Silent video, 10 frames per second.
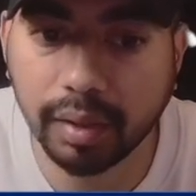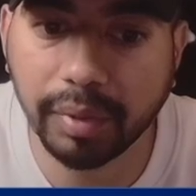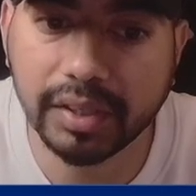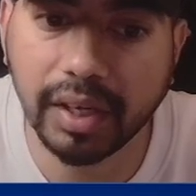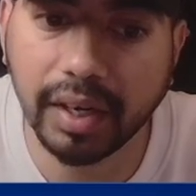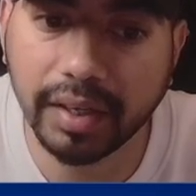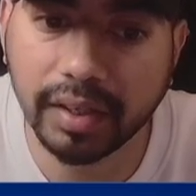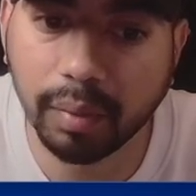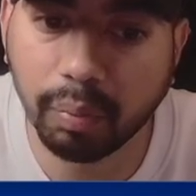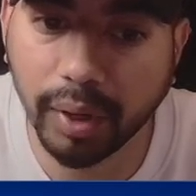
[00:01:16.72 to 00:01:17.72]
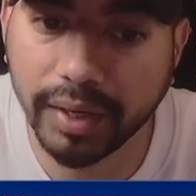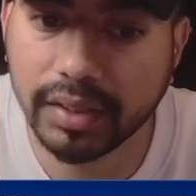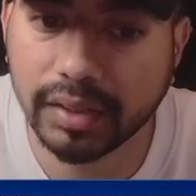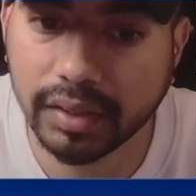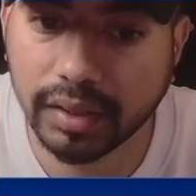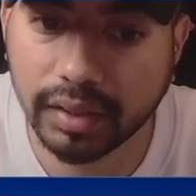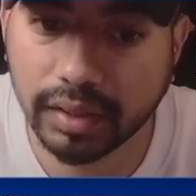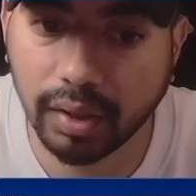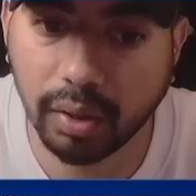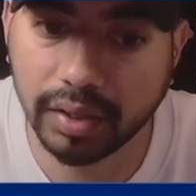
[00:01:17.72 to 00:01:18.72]
are basically the points
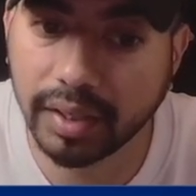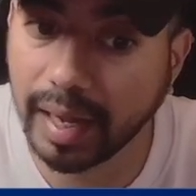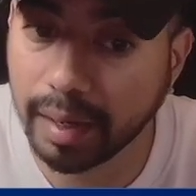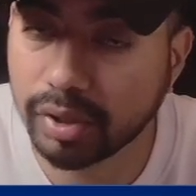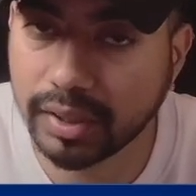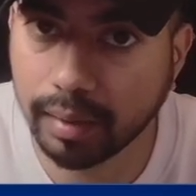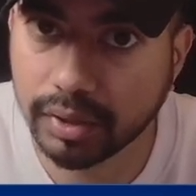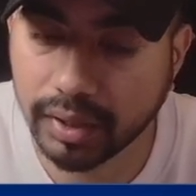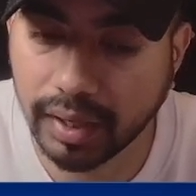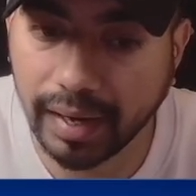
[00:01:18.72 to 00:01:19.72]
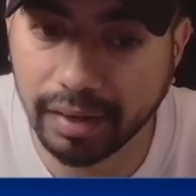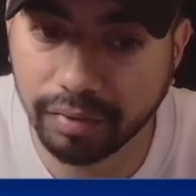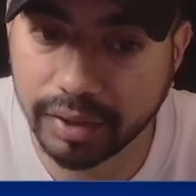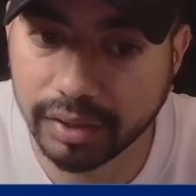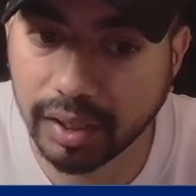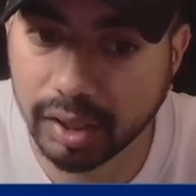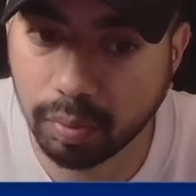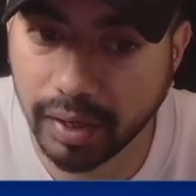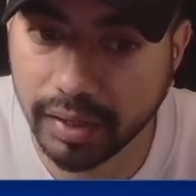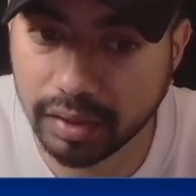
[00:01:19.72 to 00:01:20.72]
or the timestamps at which the
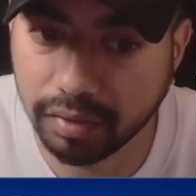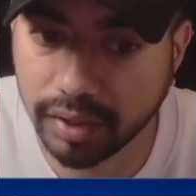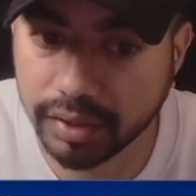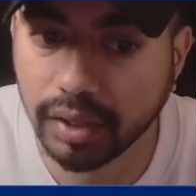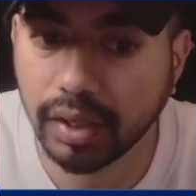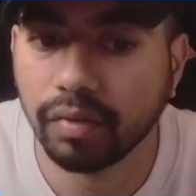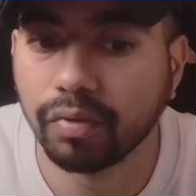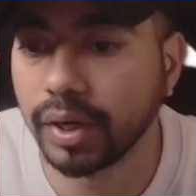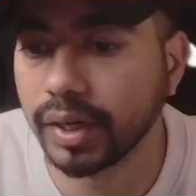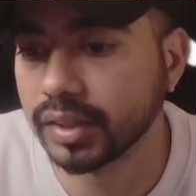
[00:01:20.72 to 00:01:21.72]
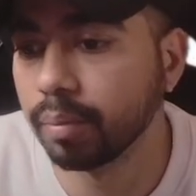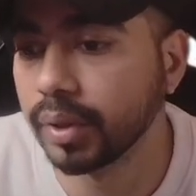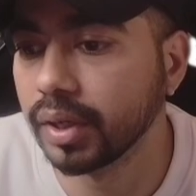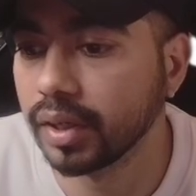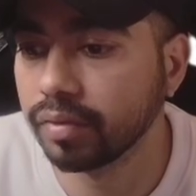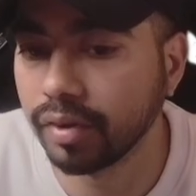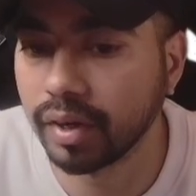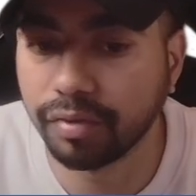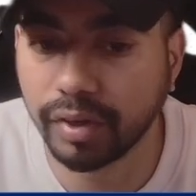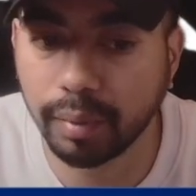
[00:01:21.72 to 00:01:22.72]
display is refreshed. For example, if
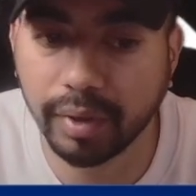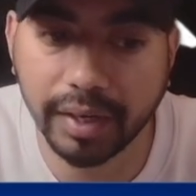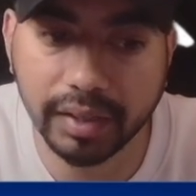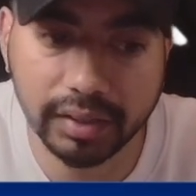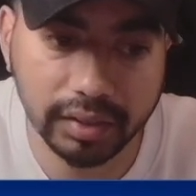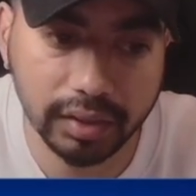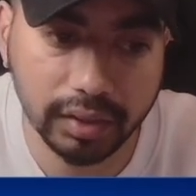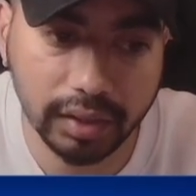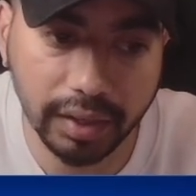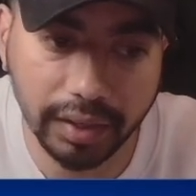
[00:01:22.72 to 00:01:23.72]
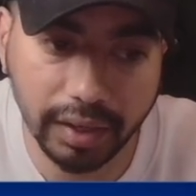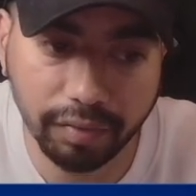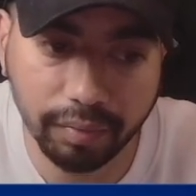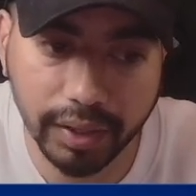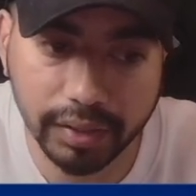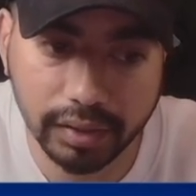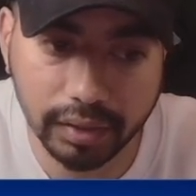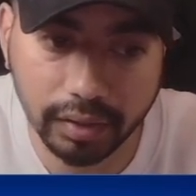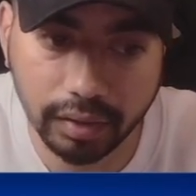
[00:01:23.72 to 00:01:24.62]
our frame rate is 30 FPS,